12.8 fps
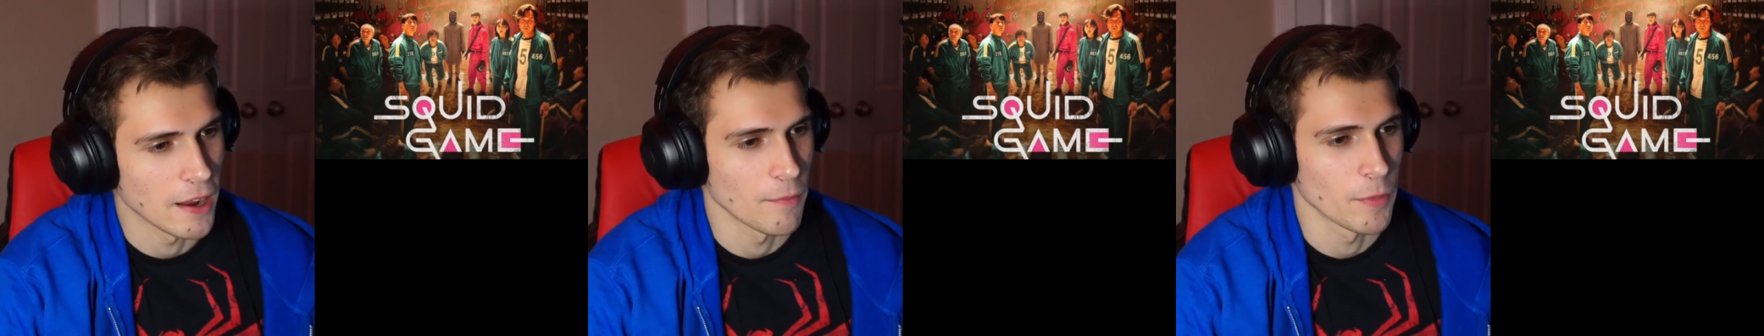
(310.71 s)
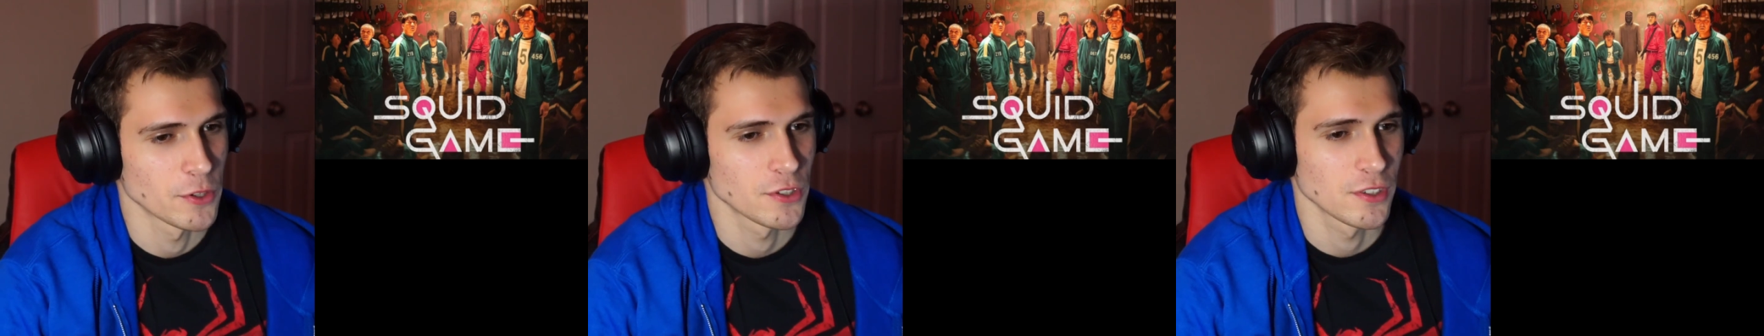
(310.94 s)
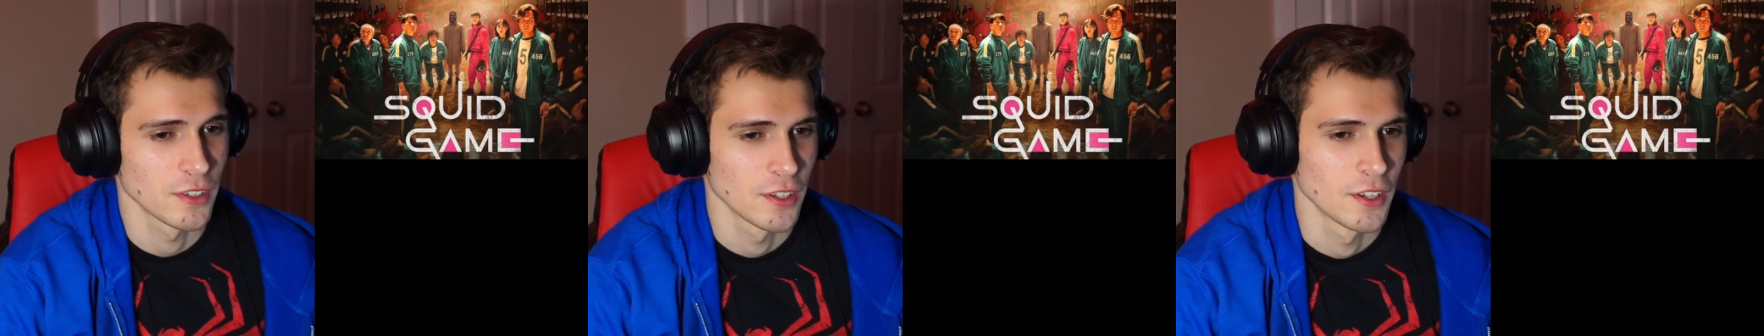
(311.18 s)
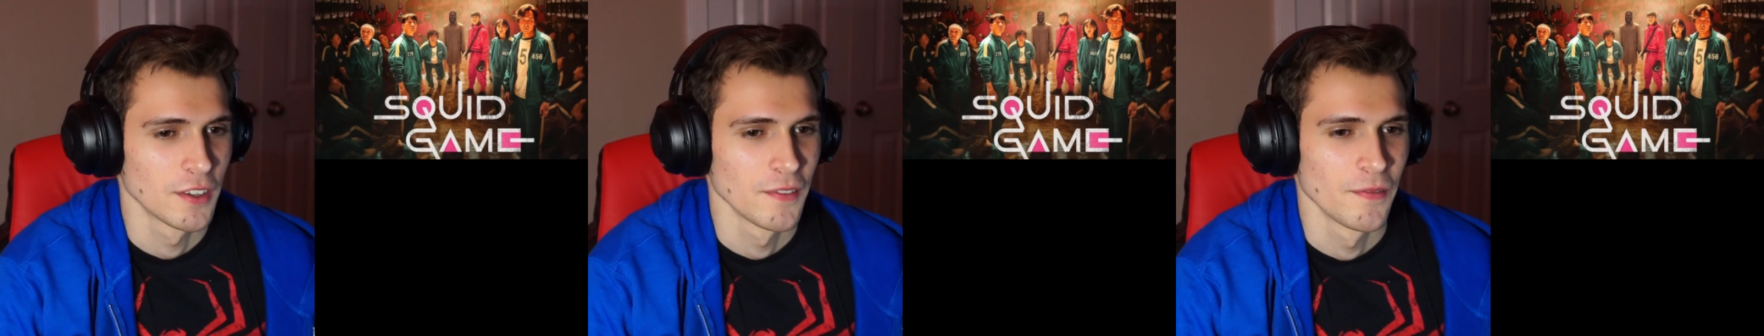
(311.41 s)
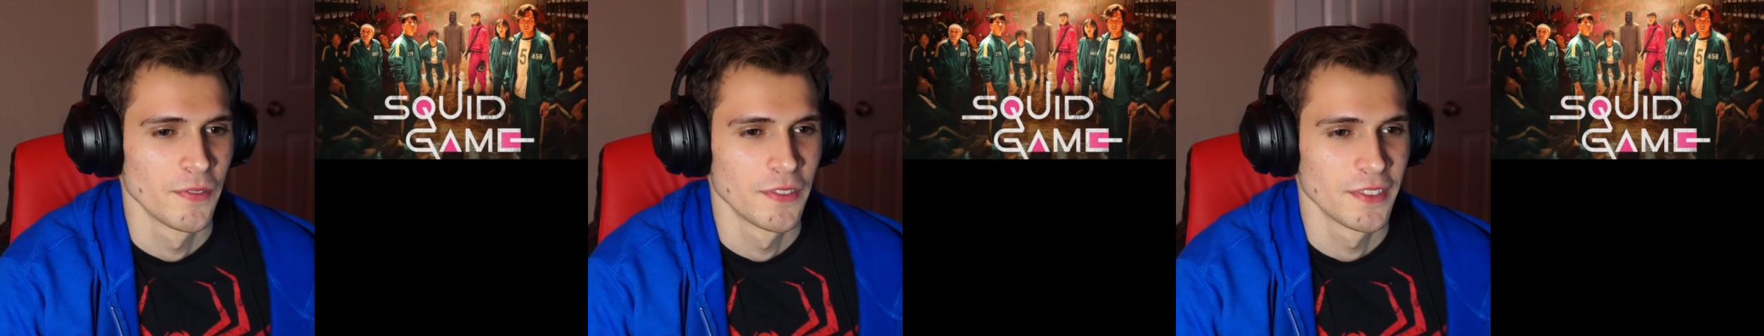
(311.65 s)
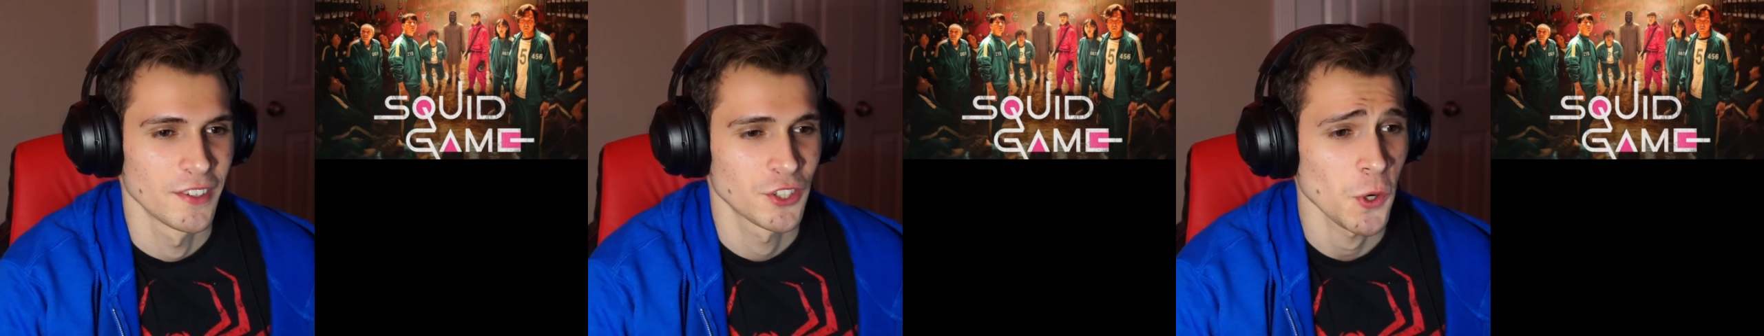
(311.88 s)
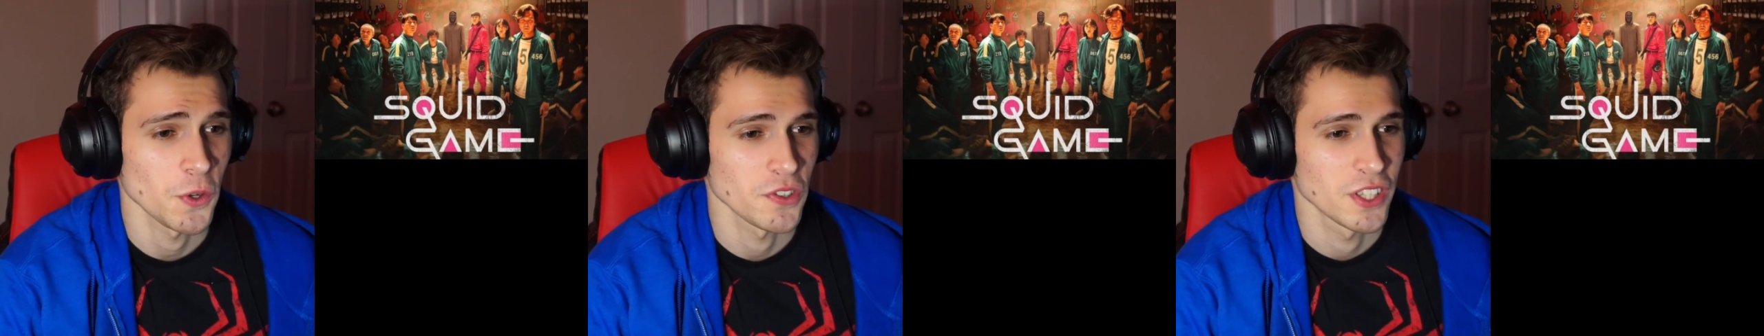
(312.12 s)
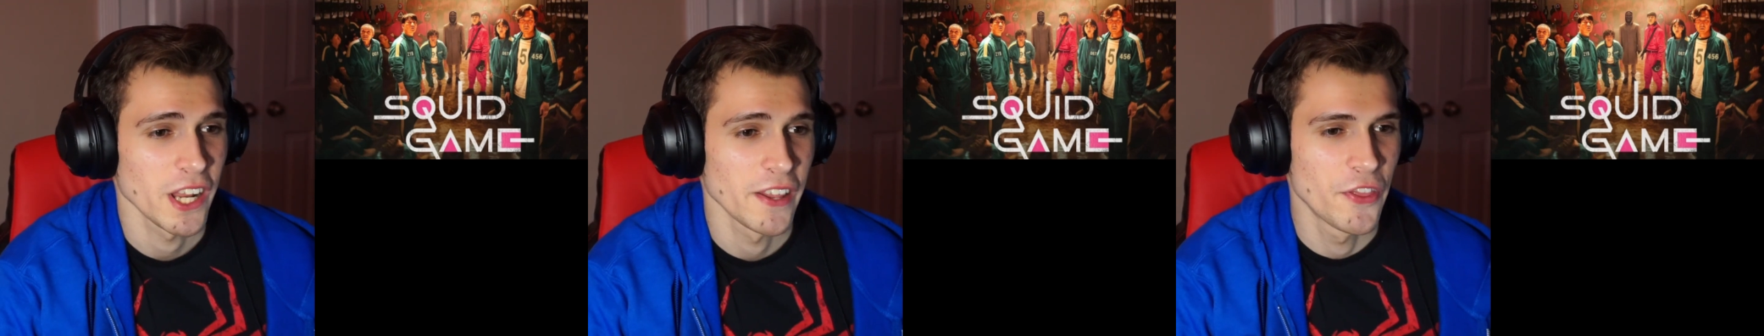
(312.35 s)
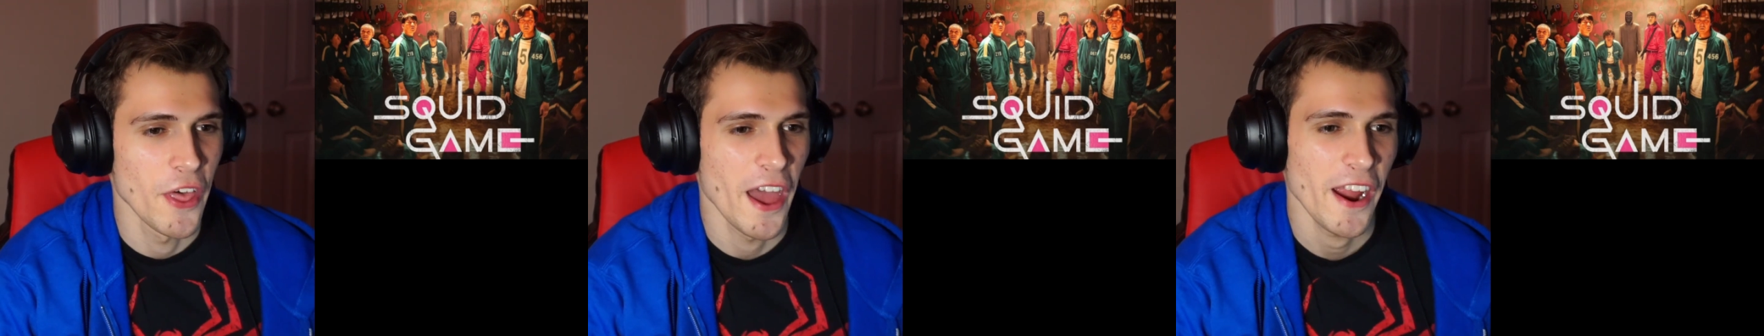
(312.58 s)
The show doesn't
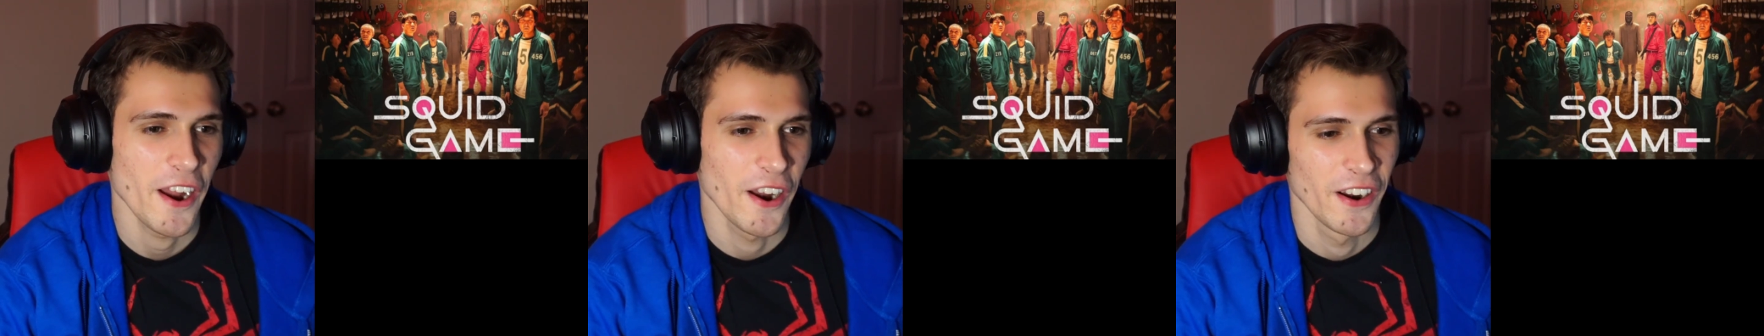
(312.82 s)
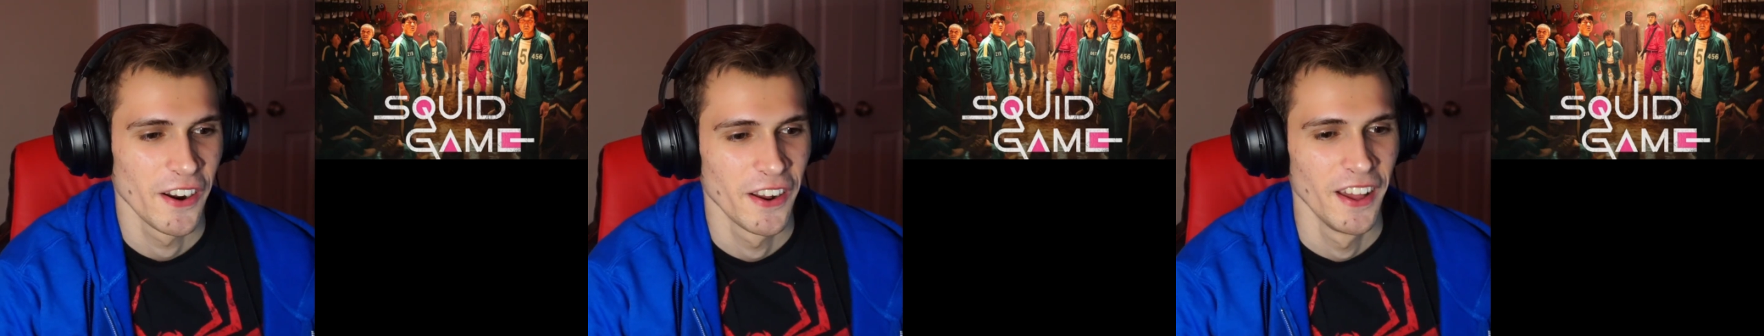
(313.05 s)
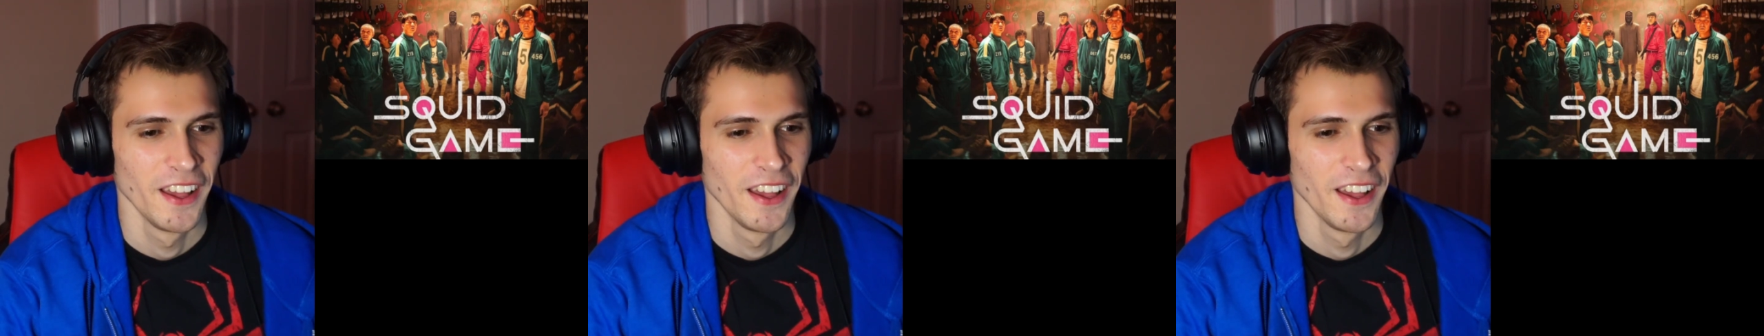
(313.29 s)
end there.